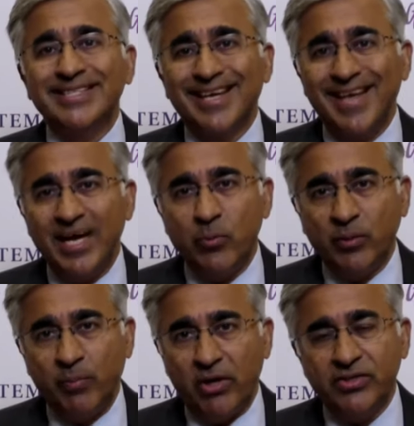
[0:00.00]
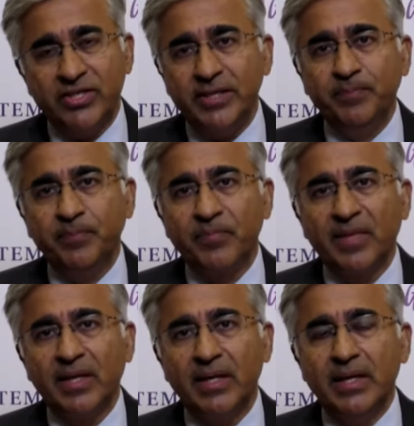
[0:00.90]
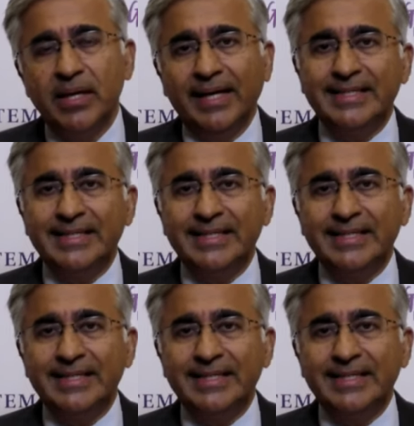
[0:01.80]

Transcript: aligned with policy. And